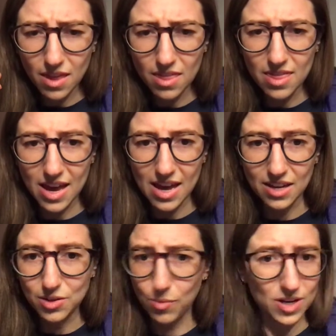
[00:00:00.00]
they
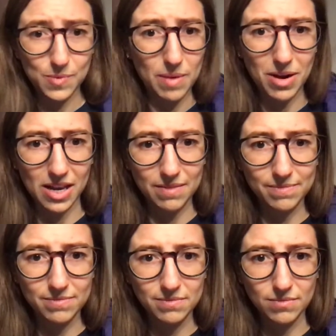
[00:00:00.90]
don't want to spend money,
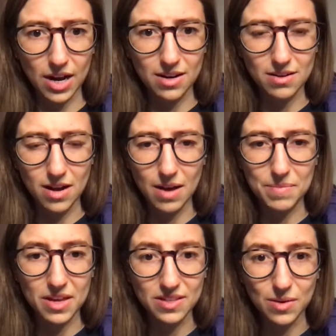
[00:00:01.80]
right? Um,
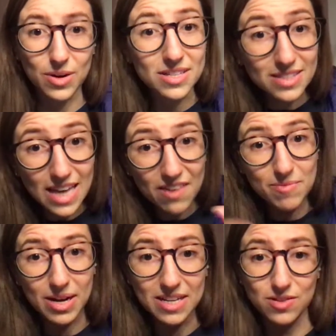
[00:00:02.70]
because they want to save
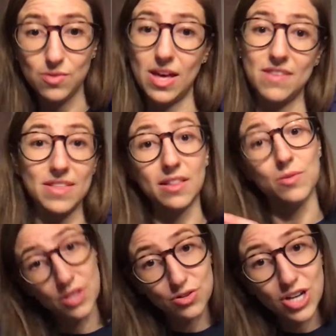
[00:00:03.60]
money so that if they
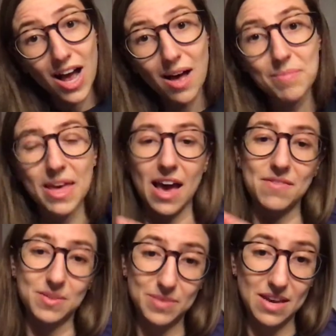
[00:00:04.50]
lose their job, they
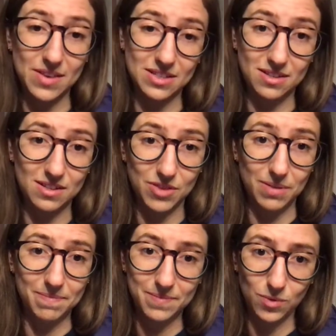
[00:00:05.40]
have some savings to live on,
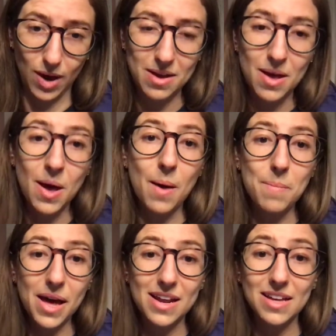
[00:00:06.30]
okay?
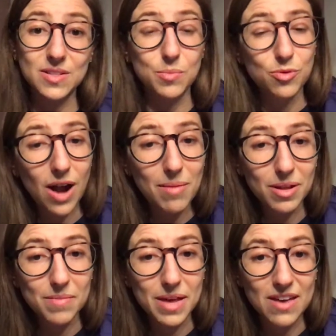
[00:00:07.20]
But it's a
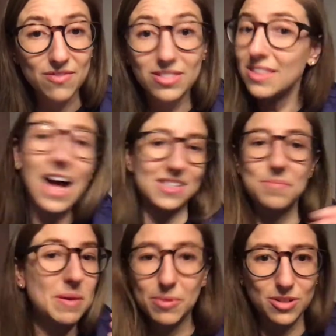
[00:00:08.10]
problem if lots of
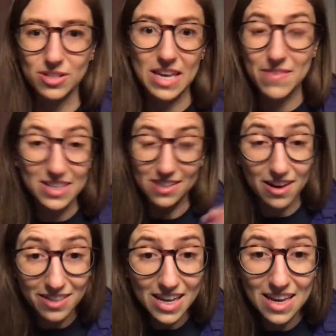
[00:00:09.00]
people start saving
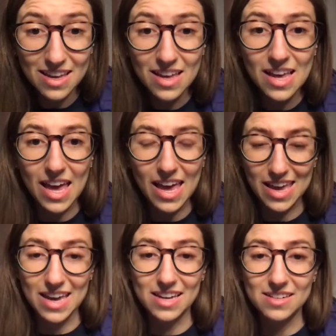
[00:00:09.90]
suddenly
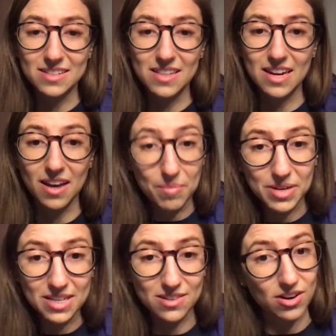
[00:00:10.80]
and then
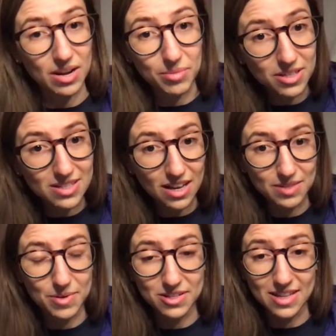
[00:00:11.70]
companies aren't able to sell
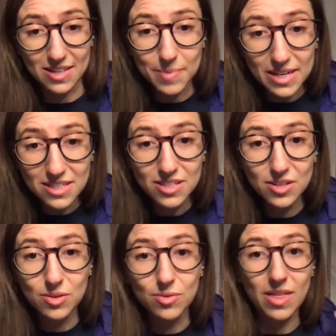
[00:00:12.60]
as much as they expected
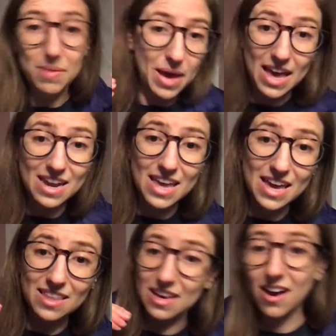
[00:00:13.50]
to, they
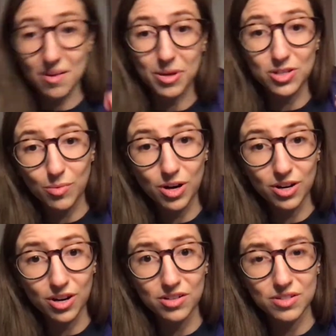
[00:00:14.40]
panic, they cut a bunch of
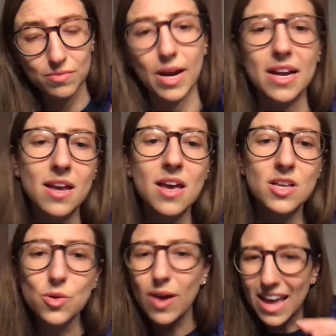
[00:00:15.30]
workers, right?
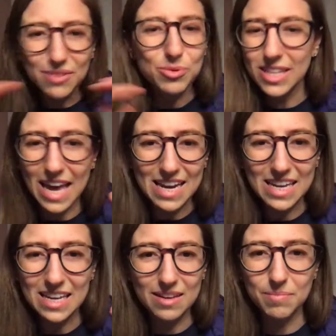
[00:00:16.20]
So, really,
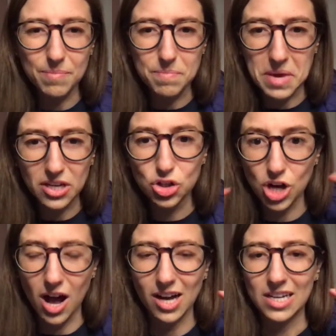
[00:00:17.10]
any big
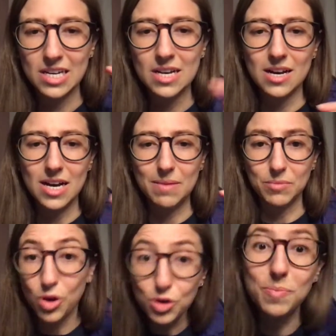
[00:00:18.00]
shock um,
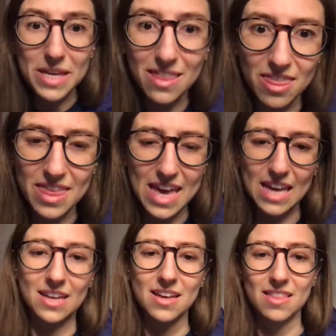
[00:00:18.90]
could be the
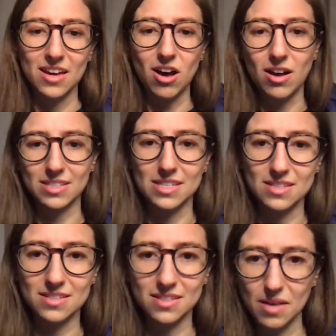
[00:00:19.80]
thing that
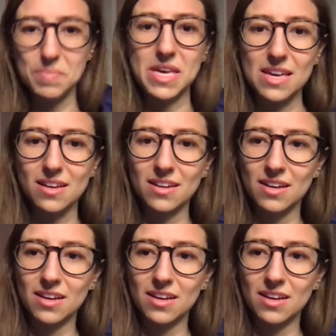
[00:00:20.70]
causes a peak